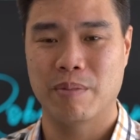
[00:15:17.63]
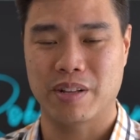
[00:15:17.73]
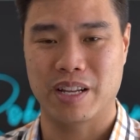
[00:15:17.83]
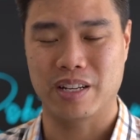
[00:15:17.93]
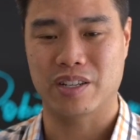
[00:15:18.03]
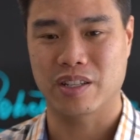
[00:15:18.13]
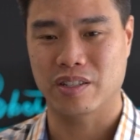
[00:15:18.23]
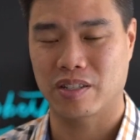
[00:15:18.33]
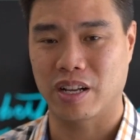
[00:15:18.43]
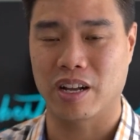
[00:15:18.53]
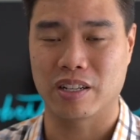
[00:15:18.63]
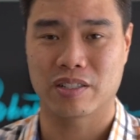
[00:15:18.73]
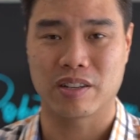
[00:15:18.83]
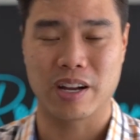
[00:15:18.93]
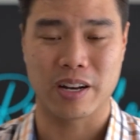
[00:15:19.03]
at each other's
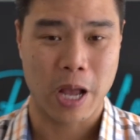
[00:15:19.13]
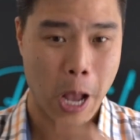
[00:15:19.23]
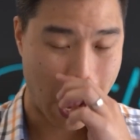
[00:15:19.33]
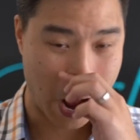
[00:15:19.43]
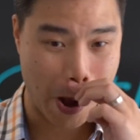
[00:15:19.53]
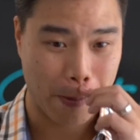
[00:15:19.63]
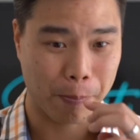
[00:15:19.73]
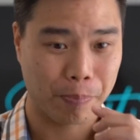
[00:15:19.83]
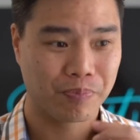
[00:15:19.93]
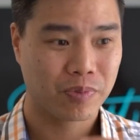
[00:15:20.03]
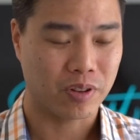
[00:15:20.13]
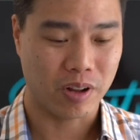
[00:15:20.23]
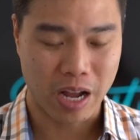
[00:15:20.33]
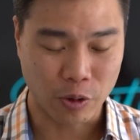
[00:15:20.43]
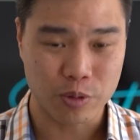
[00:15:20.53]
side. You know,
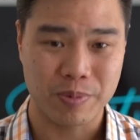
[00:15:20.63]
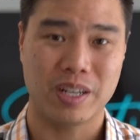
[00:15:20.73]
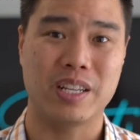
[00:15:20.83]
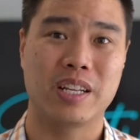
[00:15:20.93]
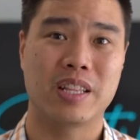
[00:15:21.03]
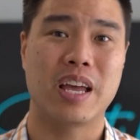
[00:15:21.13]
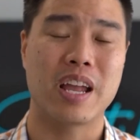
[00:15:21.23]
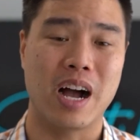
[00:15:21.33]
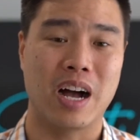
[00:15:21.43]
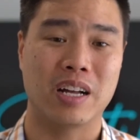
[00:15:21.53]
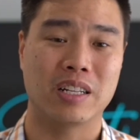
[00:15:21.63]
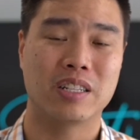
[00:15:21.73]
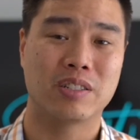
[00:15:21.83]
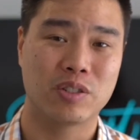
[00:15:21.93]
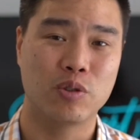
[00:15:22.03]
ultimately they are
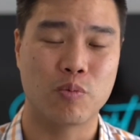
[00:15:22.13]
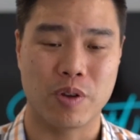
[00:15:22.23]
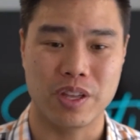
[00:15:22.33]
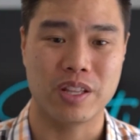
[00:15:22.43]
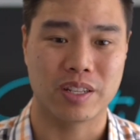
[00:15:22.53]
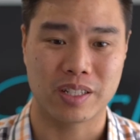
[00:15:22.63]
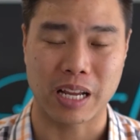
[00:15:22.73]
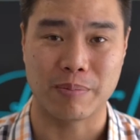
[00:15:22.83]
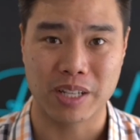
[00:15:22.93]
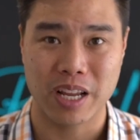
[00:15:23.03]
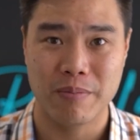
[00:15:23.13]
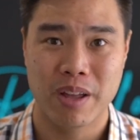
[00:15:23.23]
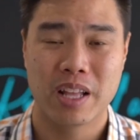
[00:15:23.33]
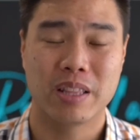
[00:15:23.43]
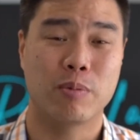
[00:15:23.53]
still within the same team.
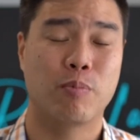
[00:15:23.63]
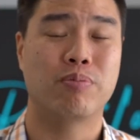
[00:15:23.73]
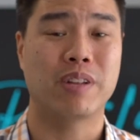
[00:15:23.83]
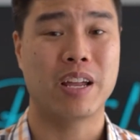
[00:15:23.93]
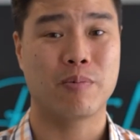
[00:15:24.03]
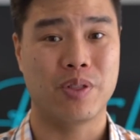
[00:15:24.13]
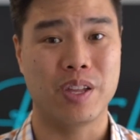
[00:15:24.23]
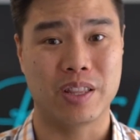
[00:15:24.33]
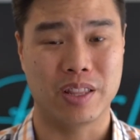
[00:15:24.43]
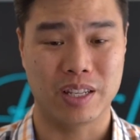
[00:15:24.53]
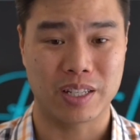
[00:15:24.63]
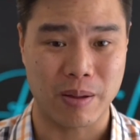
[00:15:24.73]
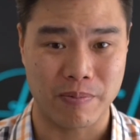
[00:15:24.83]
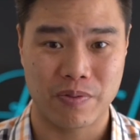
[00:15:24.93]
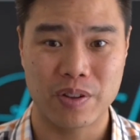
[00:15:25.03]
They're playing within the same
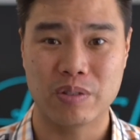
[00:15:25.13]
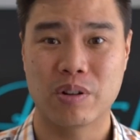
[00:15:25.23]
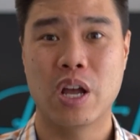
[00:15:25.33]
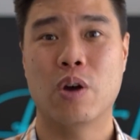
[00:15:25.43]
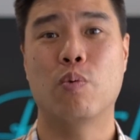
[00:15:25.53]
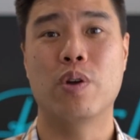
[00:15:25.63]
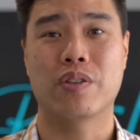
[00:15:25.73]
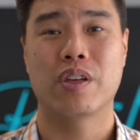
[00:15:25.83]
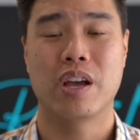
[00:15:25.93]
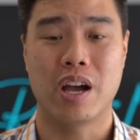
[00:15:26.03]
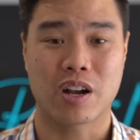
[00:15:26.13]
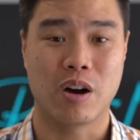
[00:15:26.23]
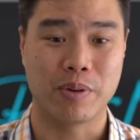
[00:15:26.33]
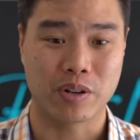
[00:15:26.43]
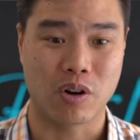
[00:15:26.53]
field with a
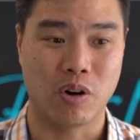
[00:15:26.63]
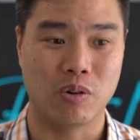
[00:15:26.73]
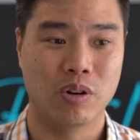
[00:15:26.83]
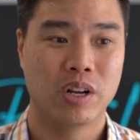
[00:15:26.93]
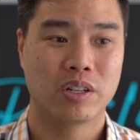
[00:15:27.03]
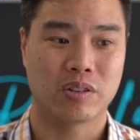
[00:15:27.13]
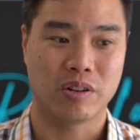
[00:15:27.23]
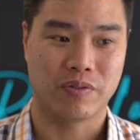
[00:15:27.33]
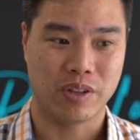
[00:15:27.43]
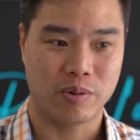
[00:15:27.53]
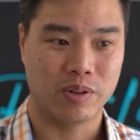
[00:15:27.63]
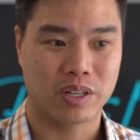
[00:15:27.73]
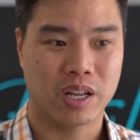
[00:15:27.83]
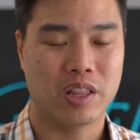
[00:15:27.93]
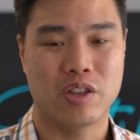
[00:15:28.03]
common goal. So if there was
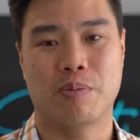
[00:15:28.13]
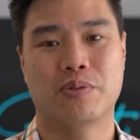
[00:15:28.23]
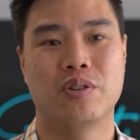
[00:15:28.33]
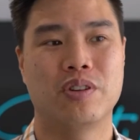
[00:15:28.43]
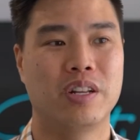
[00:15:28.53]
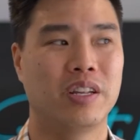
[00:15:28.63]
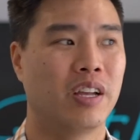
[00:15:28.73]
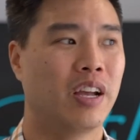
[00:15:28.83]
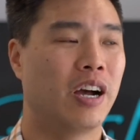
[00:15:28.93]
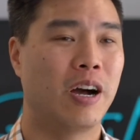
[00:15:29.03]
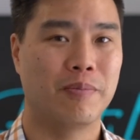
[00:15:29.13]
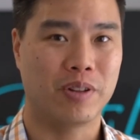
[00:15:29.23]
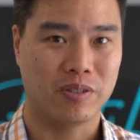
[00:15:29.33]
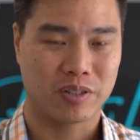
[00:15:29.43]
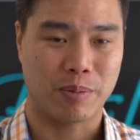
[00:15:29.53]
the opportunity, you
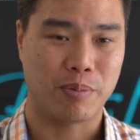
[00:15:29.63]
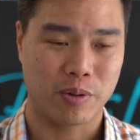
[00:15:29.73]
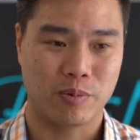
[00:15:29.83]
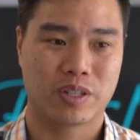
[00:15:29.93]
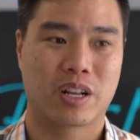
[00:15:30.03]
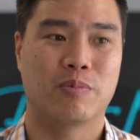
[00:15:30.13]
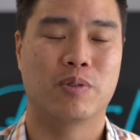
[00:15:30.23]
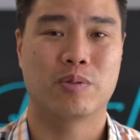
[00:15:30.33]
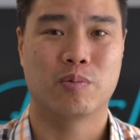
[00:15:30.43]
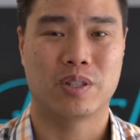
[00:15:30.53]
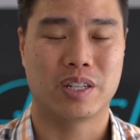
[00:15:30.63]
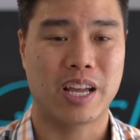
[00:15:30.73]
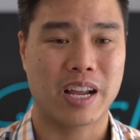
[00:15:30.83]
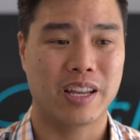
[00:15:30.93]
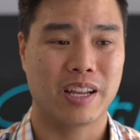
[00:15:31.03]
know, somebody was
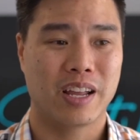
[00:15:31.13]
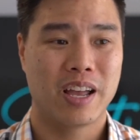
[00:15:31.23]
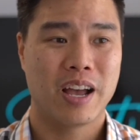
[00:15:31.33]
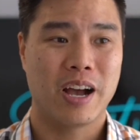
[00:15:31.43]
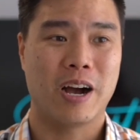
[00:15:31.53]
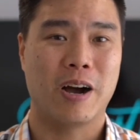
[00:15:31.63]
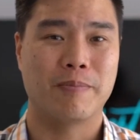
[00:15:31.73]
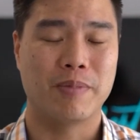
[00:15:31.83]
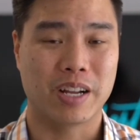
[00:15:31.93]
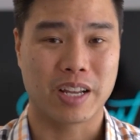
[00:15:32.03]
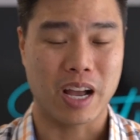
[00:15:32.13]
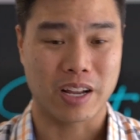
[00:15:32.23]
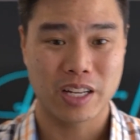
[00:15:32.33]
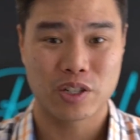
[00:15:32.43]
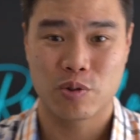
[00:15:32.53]
attacking
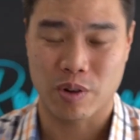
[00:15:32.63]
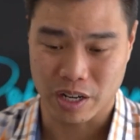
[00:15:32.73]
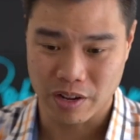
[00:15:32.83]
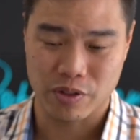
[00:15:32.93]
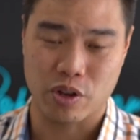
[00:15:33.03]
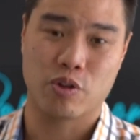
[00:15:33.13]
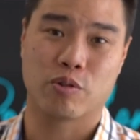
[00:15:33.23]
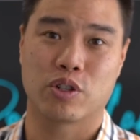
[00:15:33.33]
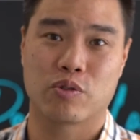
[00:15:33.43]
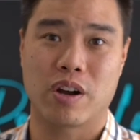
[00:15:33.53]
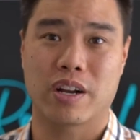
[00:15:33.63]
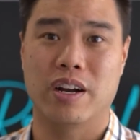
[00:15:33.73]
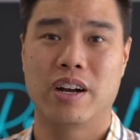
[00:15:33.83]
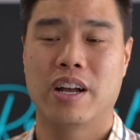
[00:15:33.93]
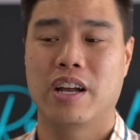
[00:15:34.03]
against you, and even though you're a
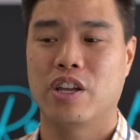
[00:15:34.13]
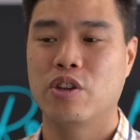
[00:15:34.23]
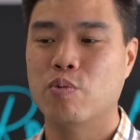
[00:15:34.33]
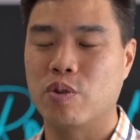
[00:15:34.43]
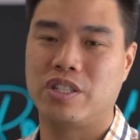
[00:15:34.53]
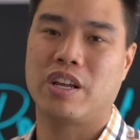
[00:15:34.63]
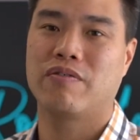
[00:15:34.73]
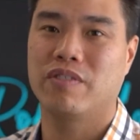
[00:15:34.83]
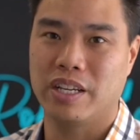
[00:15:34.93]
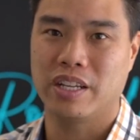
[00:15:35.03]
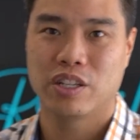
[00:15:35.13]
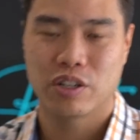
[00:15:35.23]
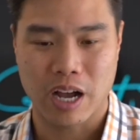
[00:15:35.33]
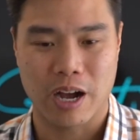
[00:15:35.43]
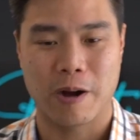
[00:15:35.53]
striker, you would definitely
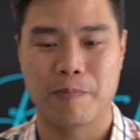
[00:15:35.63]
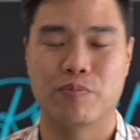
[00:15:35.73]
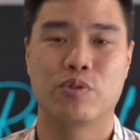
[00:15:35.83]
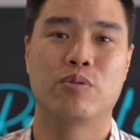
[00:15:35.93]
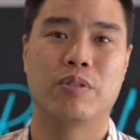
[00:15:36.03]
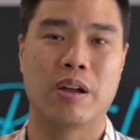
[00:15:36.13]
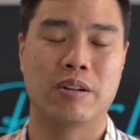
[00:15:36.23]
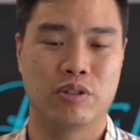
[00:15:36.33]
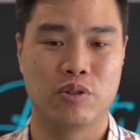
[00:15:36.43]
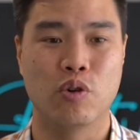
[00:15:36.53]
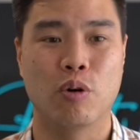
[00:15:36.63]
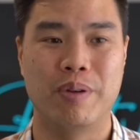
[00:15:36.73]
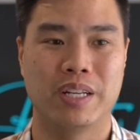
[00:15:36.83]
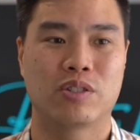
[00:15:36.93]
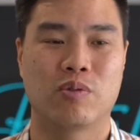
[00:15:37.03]
do your
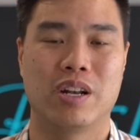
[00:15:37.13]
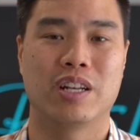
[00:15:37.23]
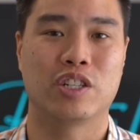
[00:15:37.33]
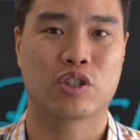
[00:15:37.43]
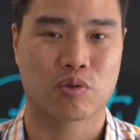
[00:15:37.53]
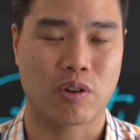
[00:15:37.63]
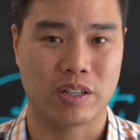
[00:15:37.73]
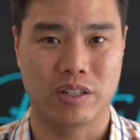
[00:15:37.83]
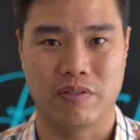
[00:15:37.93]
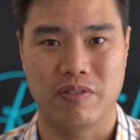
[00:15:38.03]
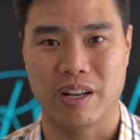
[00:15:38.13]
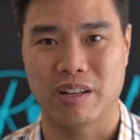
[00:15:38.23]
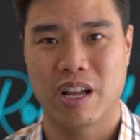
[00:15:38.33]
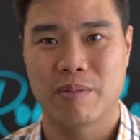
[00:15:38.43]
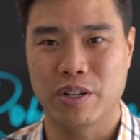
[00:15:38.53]
best to at least try to defend,
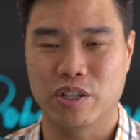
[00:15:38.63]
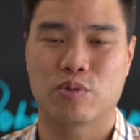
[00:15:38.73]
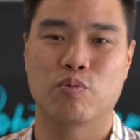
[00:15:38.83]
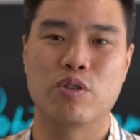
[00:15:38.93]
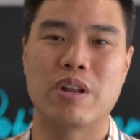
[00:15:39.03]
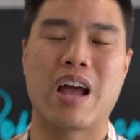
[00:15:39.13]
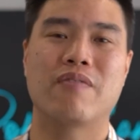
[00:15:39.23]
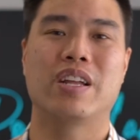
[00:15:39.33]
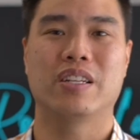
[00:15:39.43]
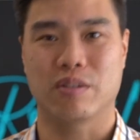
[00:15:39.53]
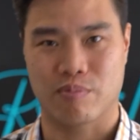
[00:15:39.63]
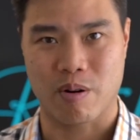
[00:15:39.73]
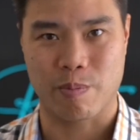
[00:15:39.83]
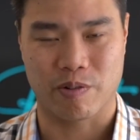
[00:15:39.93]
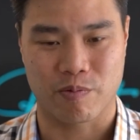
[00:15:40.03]
but you just wouldn't have that as your
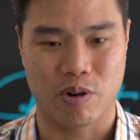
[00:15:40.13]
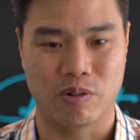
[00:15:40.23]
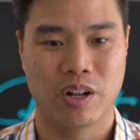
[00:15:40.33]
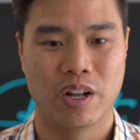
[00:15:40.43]
primary role.